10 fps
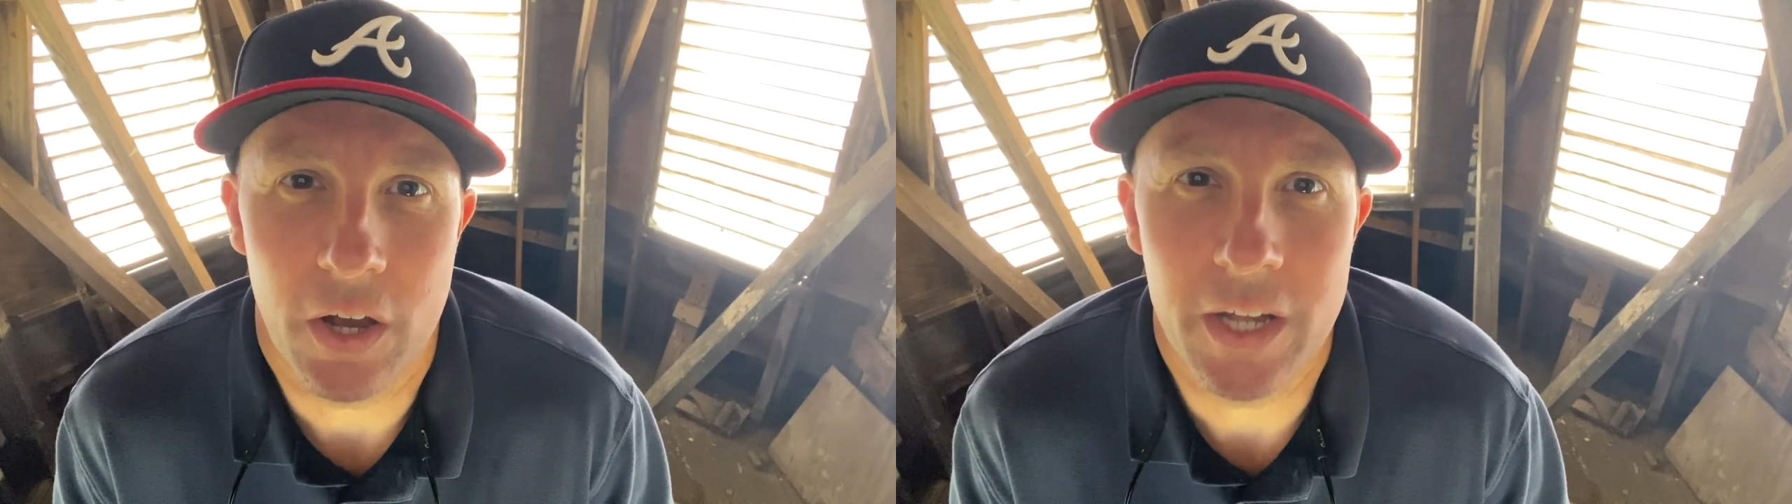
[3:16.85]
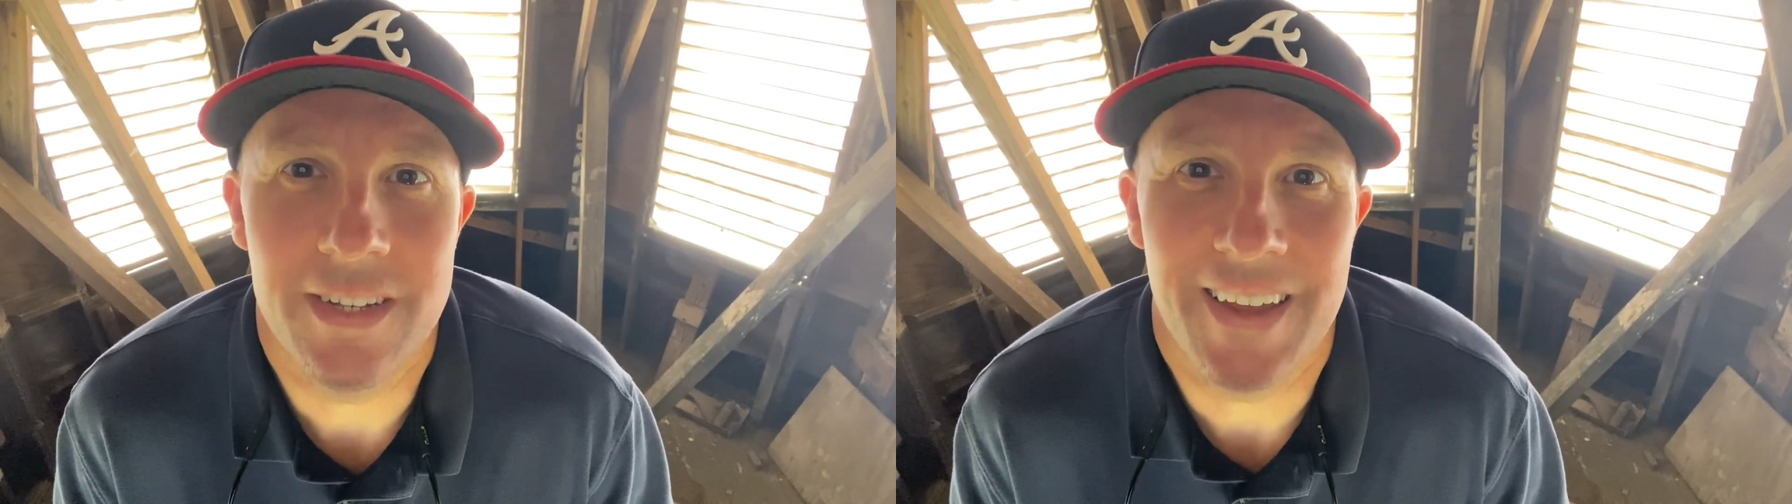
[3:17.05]

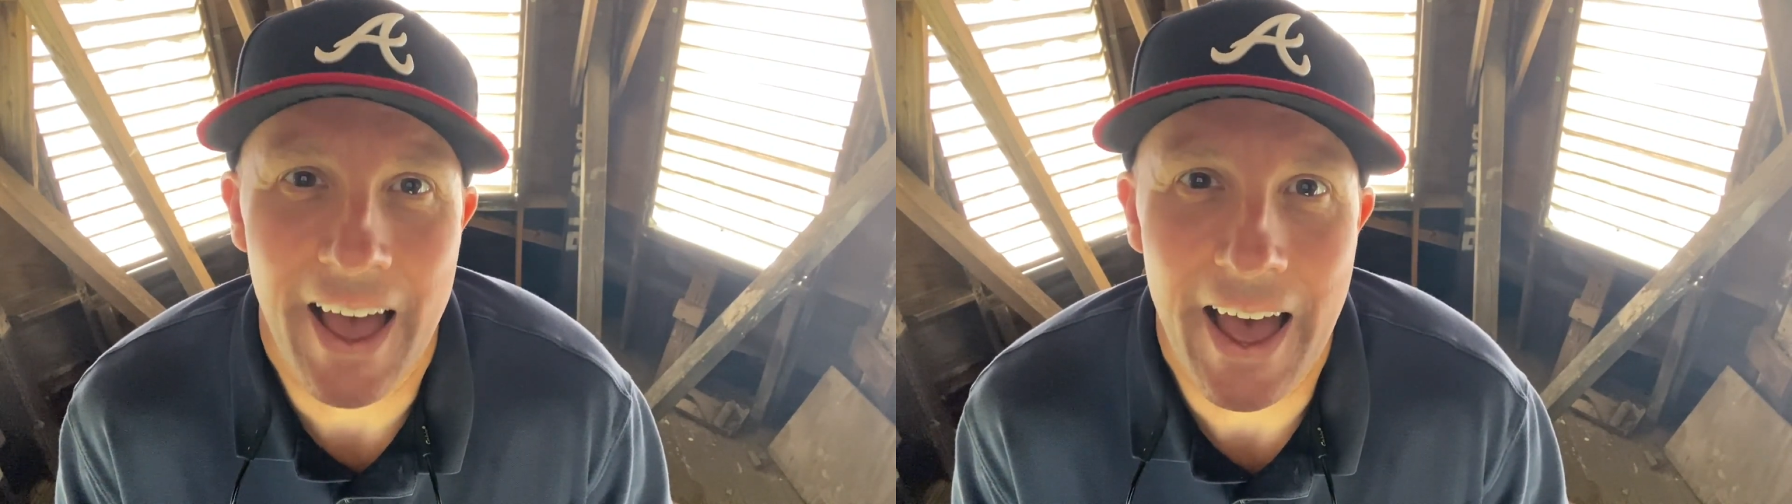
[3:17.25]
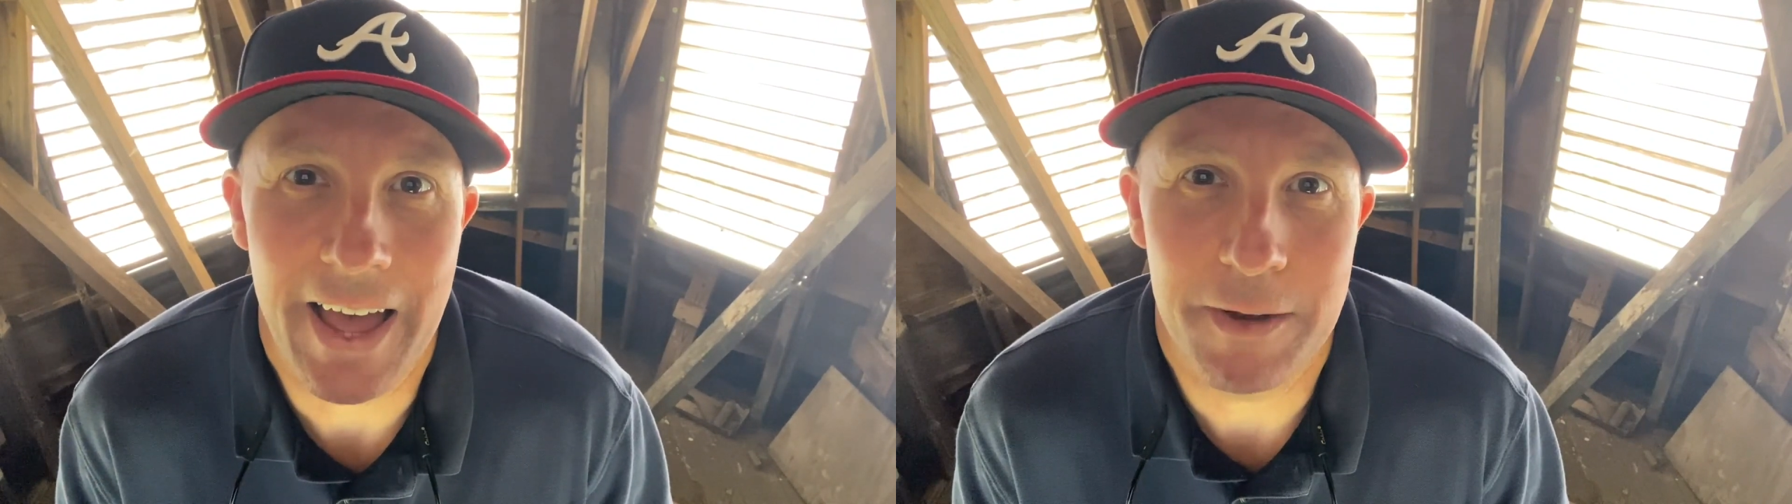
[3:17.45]

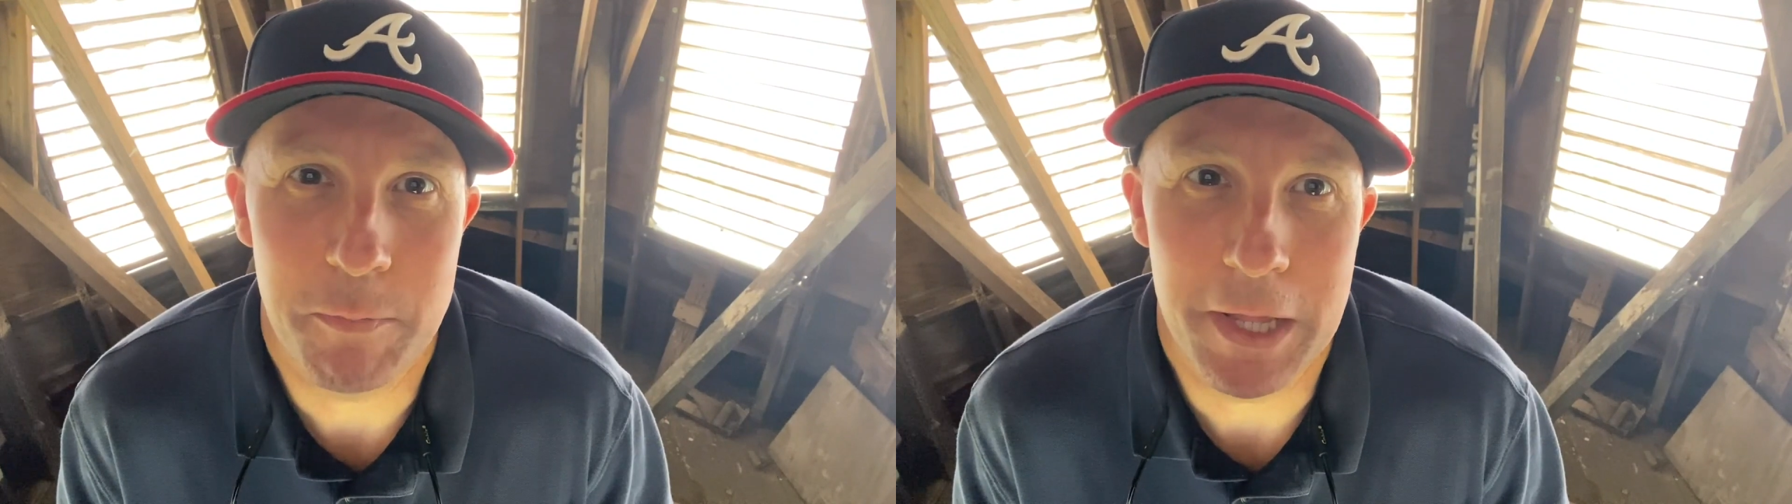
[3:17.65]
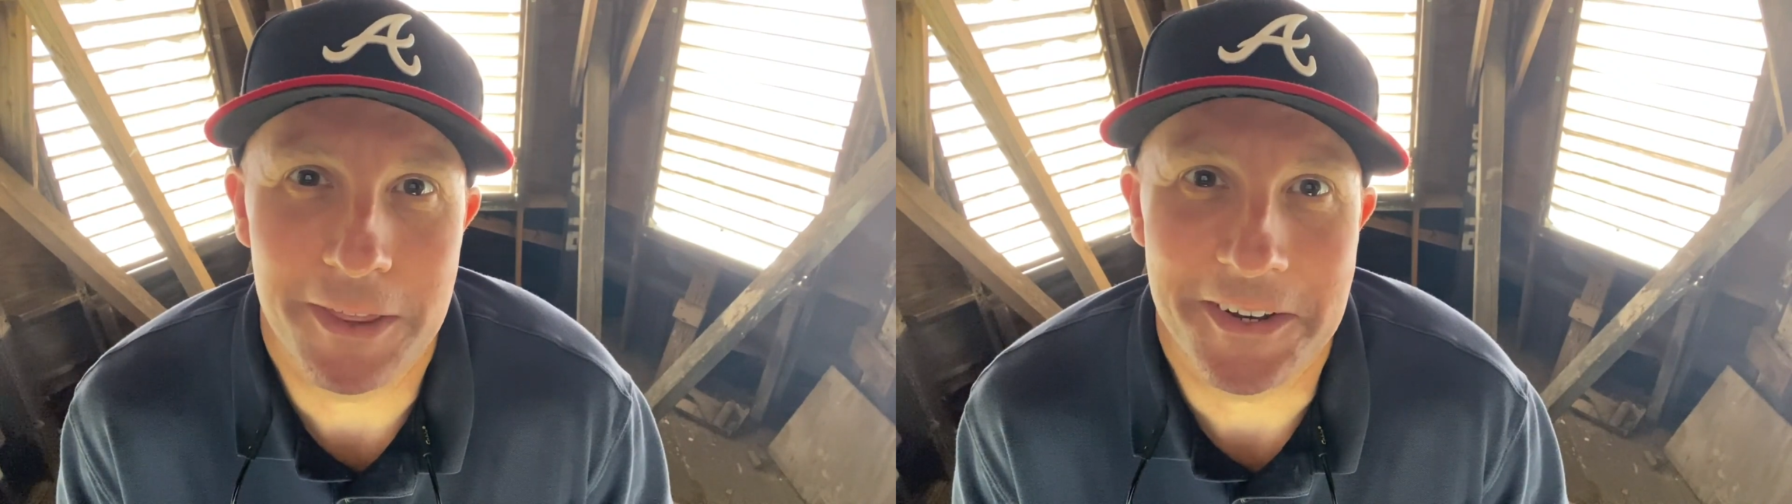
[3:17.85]
Untied
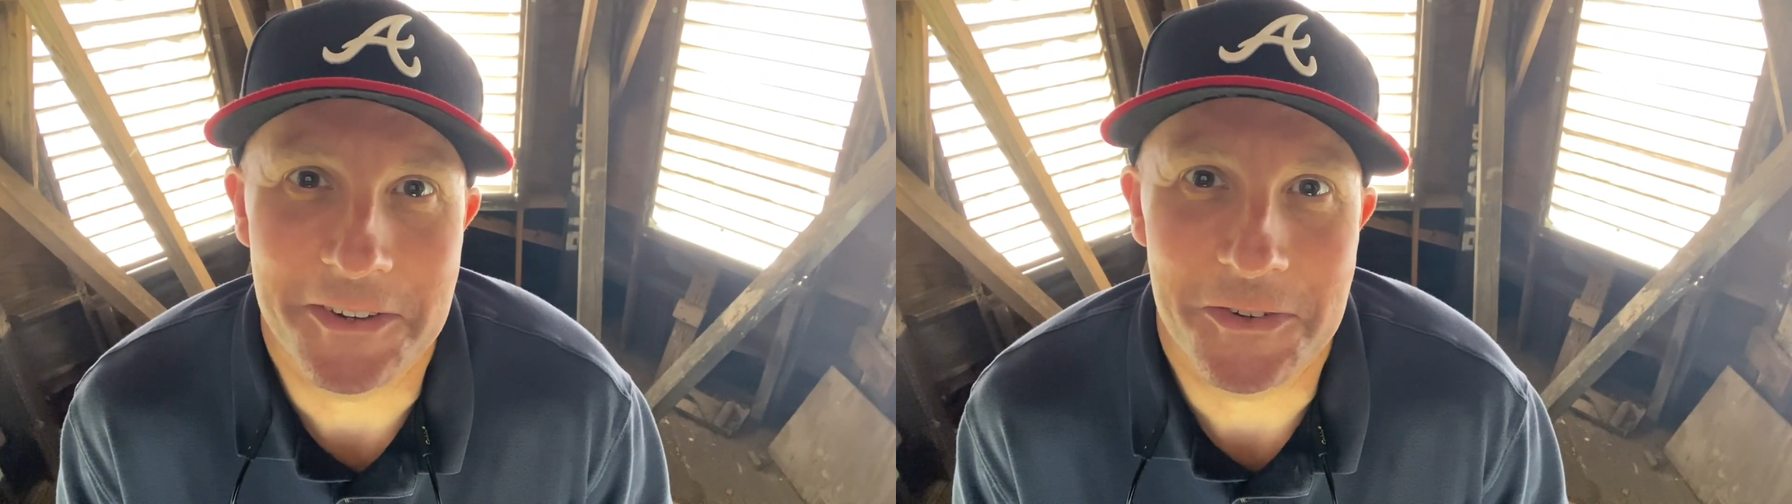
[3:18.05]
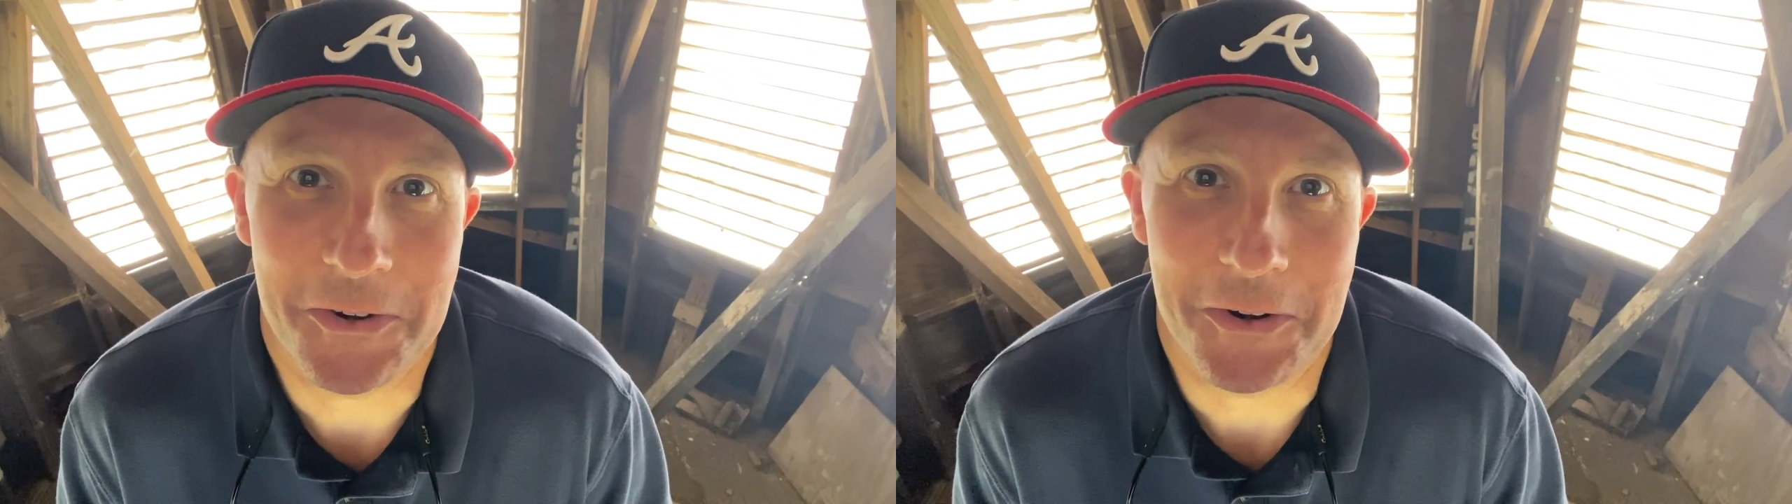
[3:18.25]

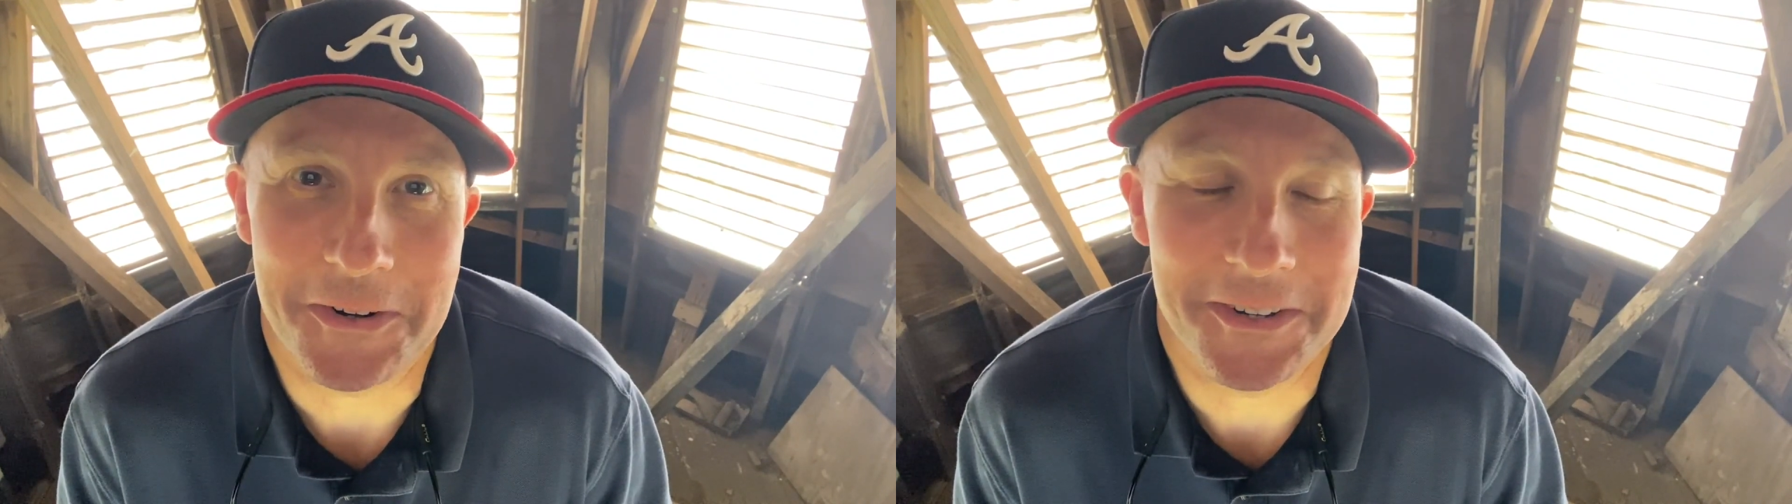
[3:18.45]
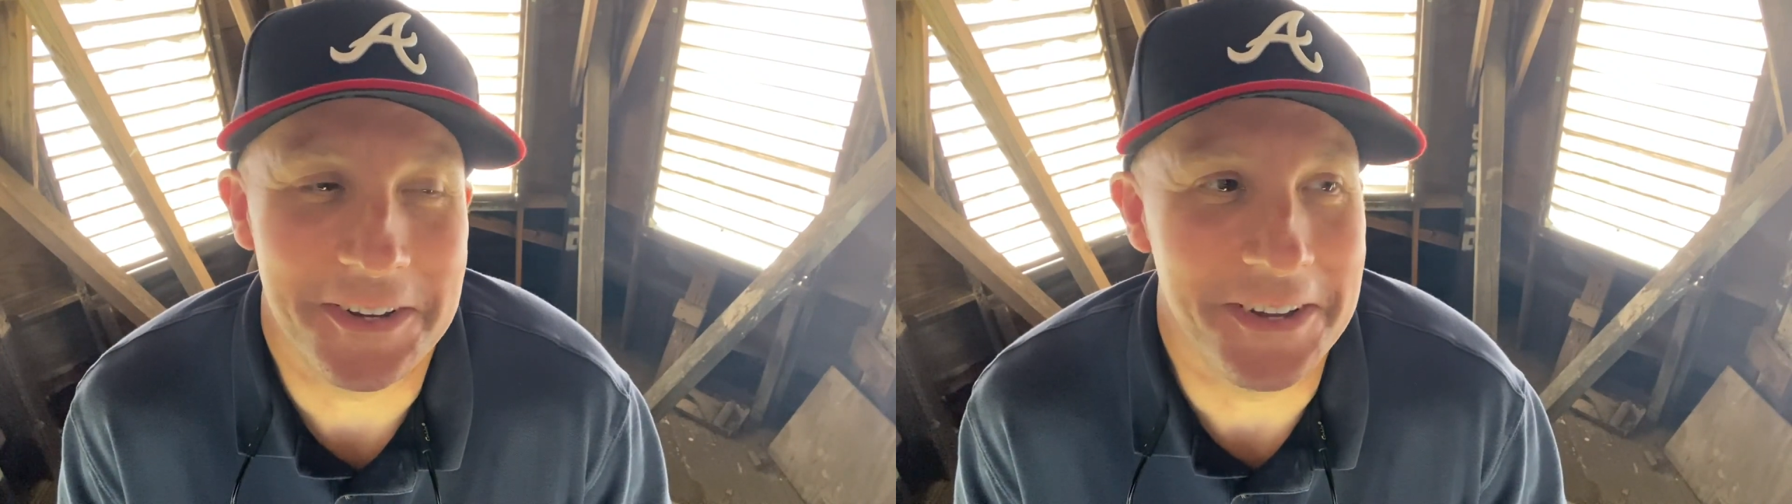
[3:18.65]
Methodist Church.